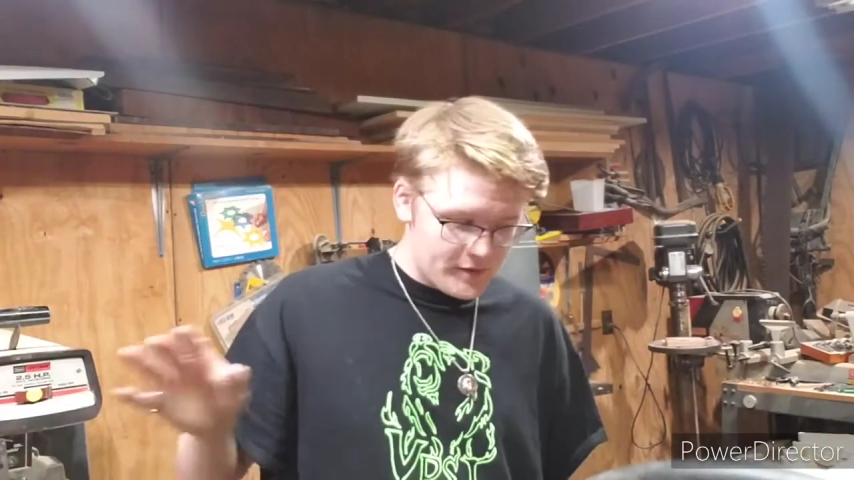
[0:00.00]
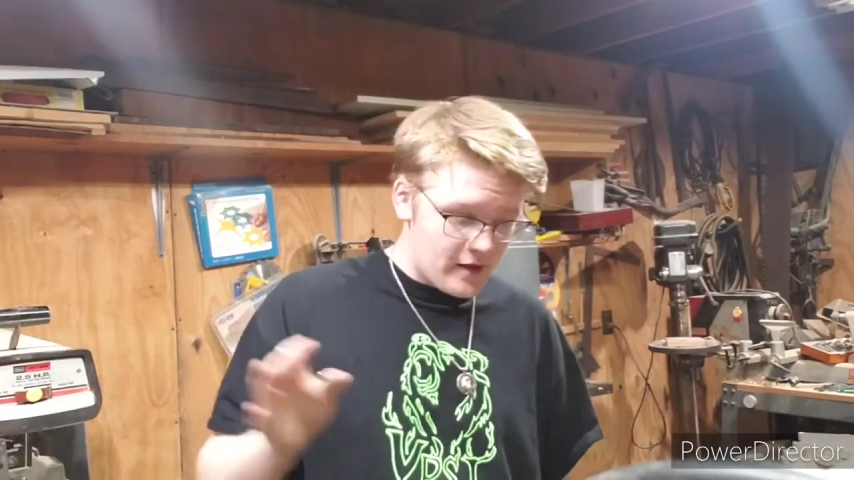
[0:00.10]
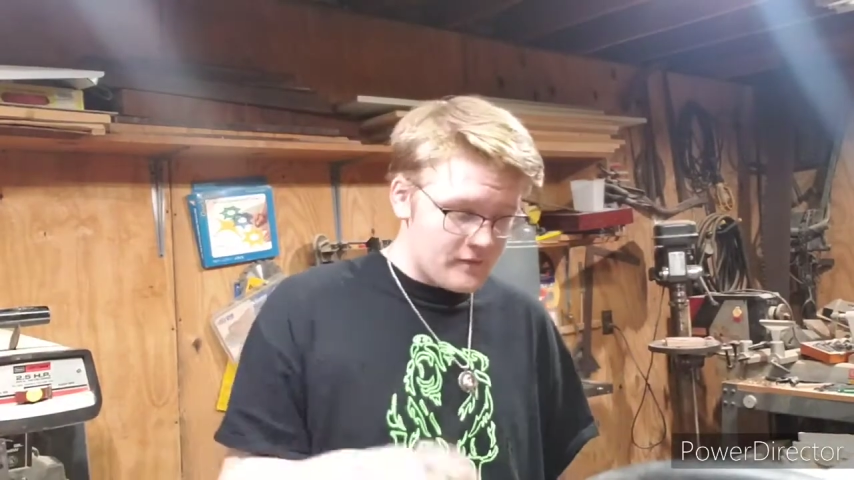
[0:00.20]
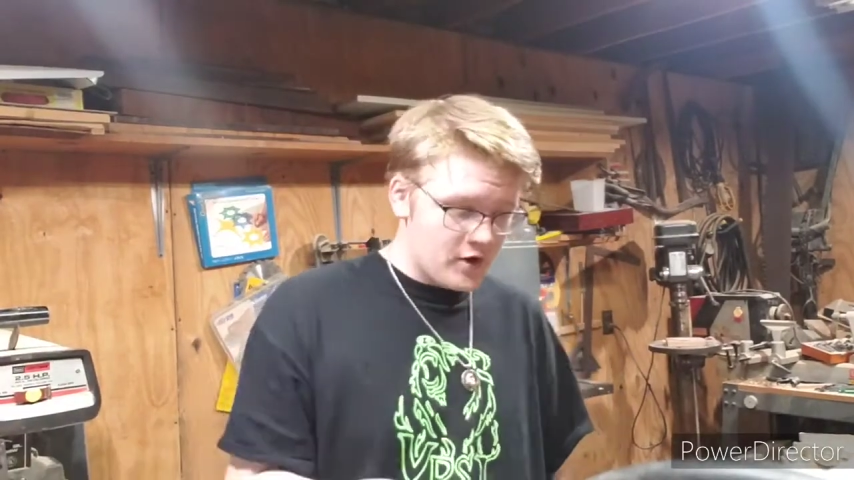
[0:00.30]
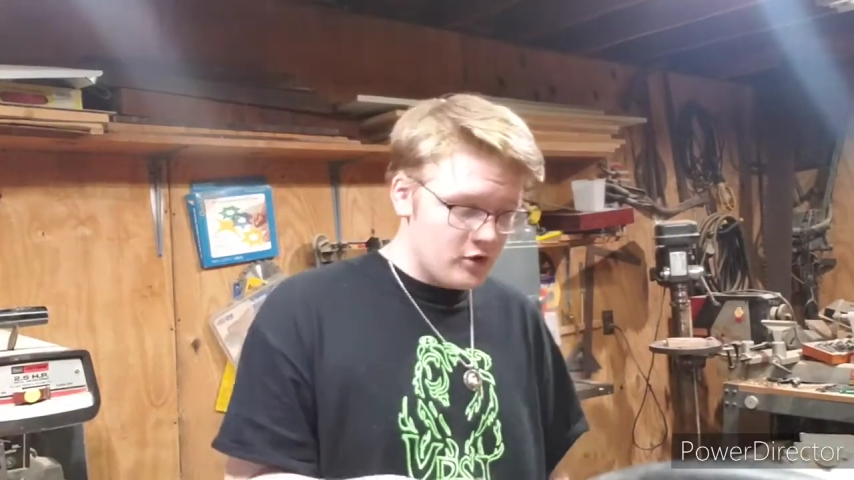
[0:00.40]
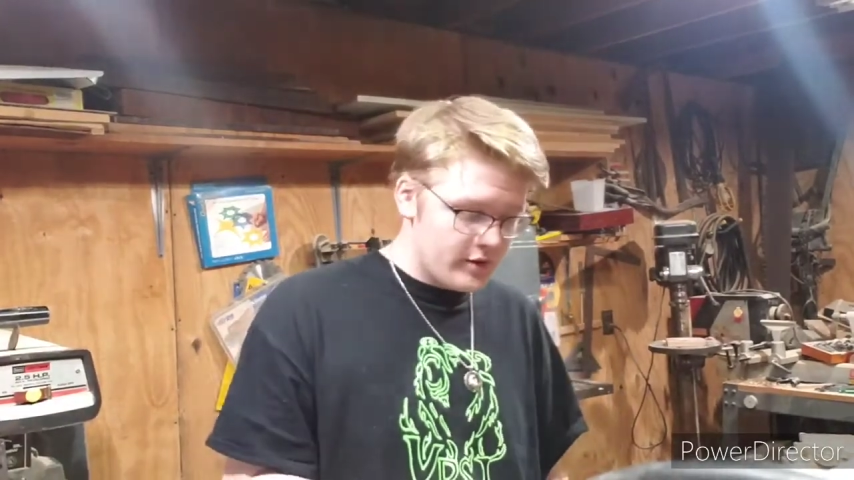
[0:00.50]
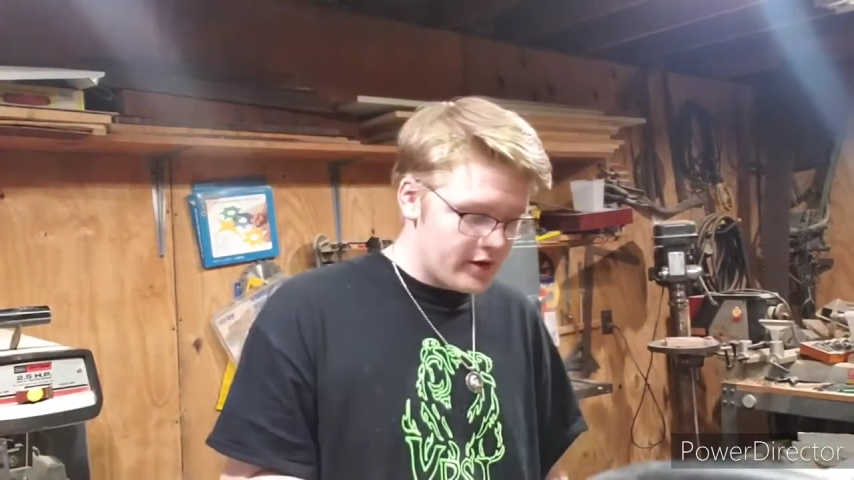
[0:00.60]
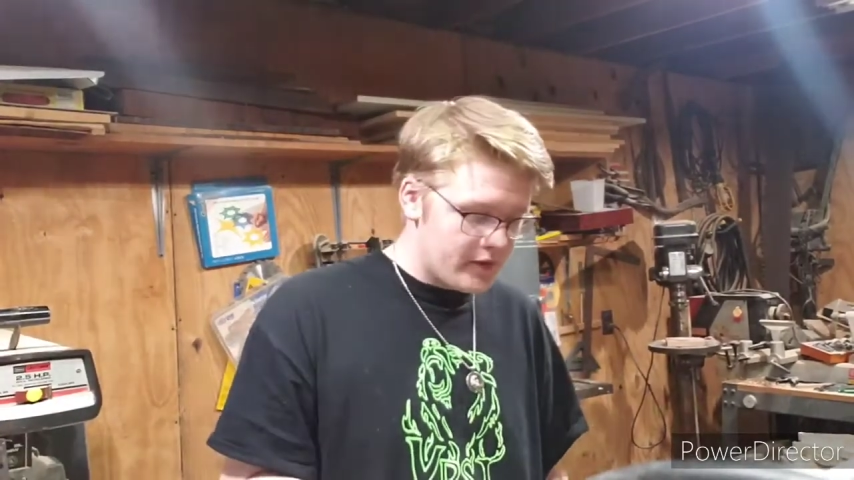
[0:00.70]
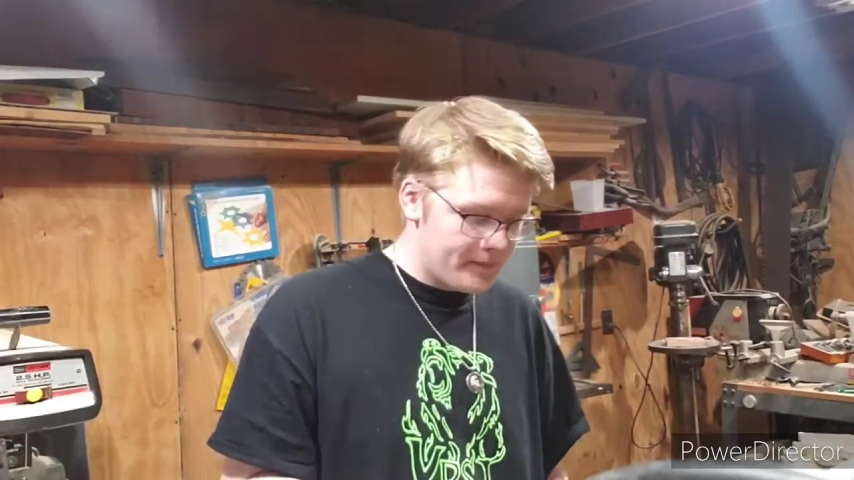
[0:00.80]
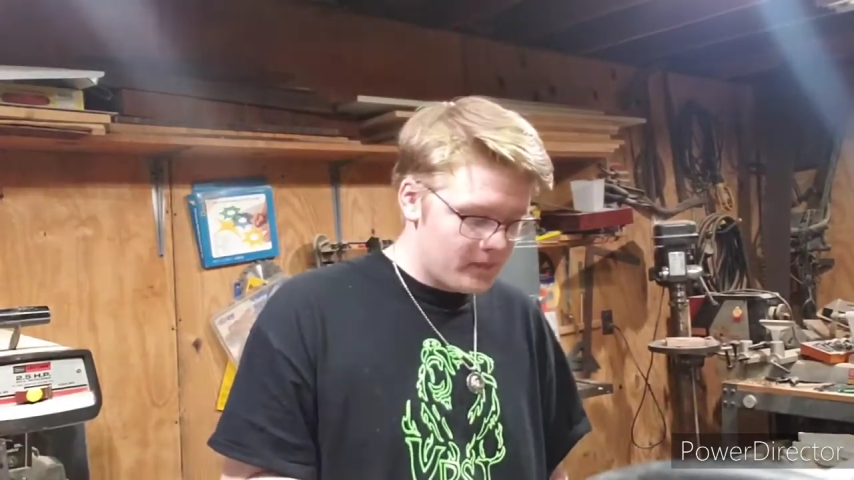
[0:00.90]
Without further
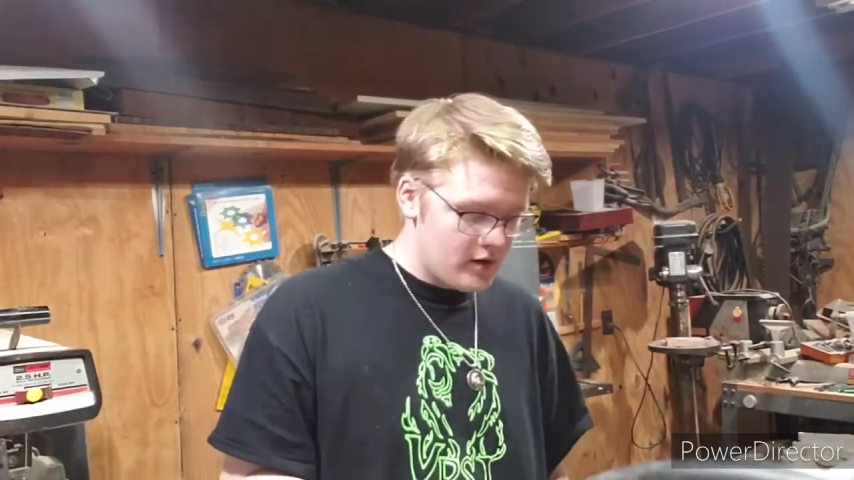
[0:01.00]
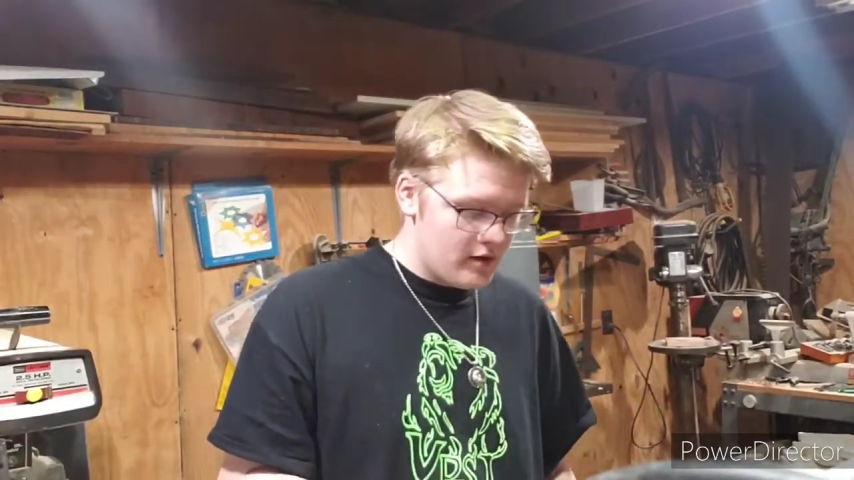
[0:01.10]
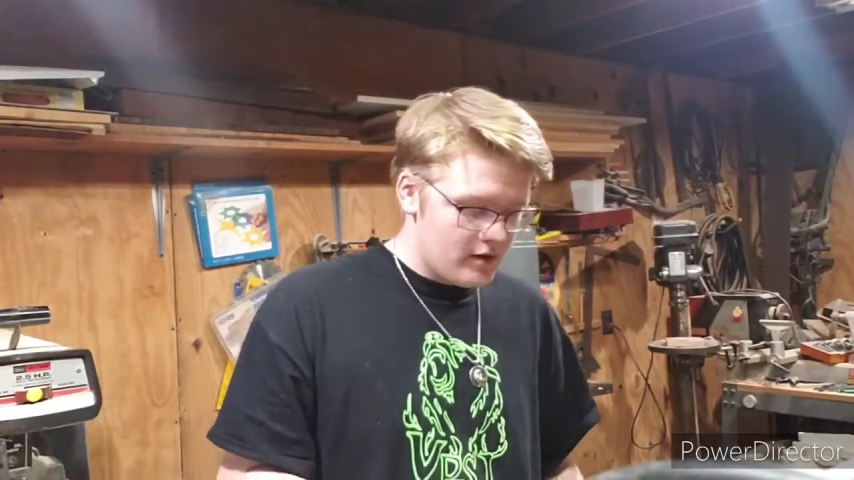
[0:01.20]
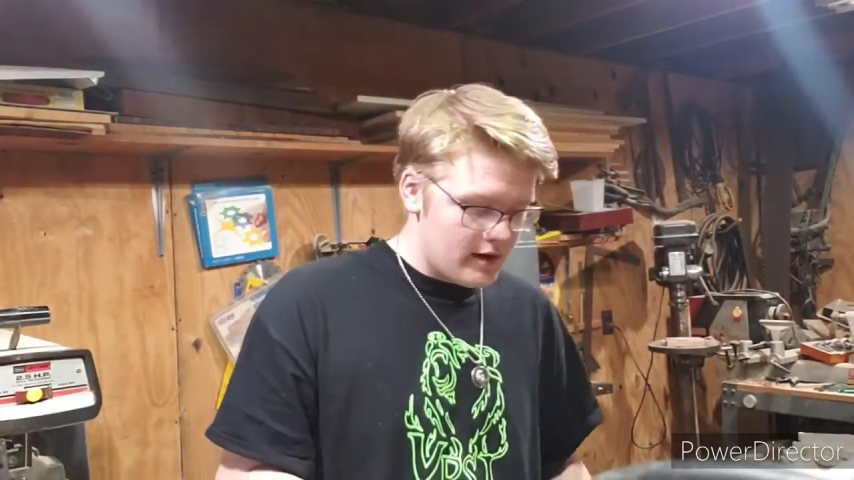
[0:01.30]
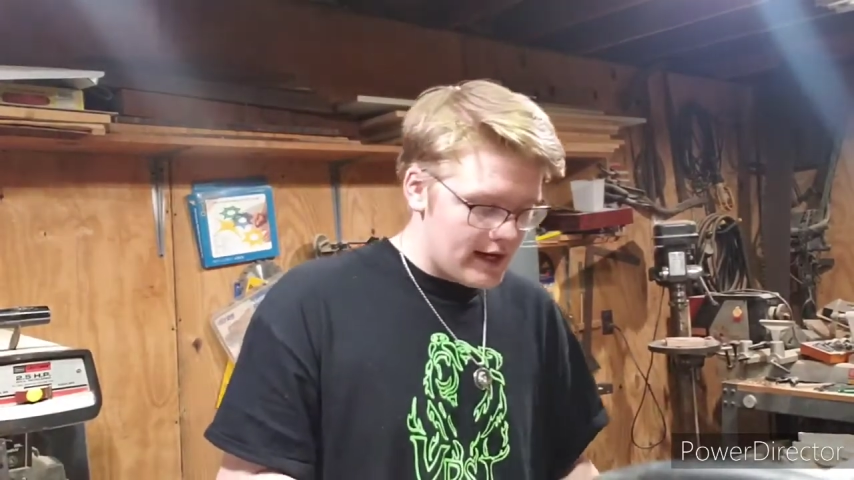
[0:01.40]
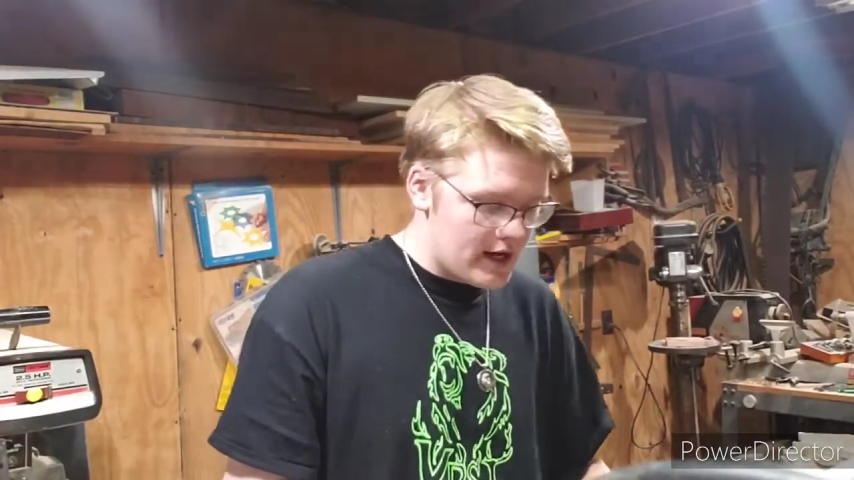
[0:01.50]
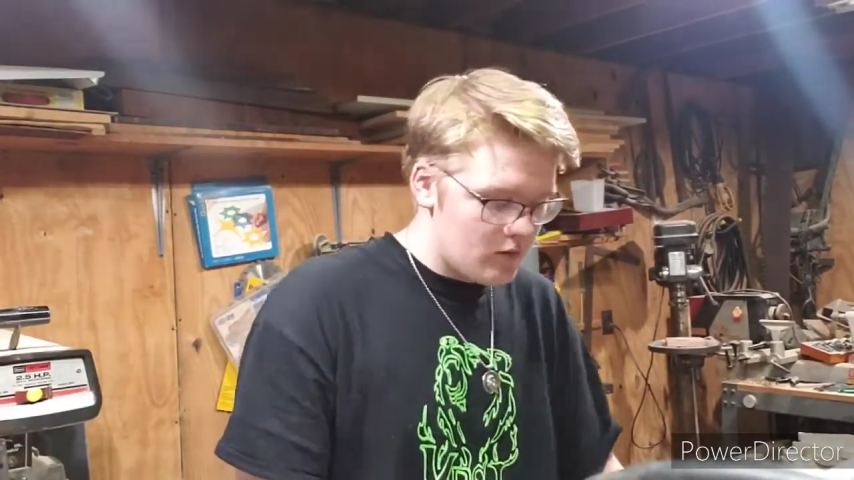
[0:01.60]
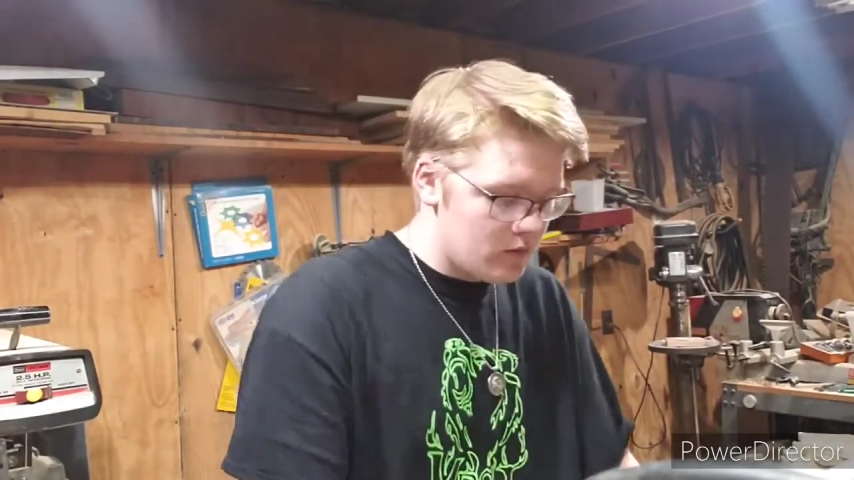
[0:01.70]
ado, I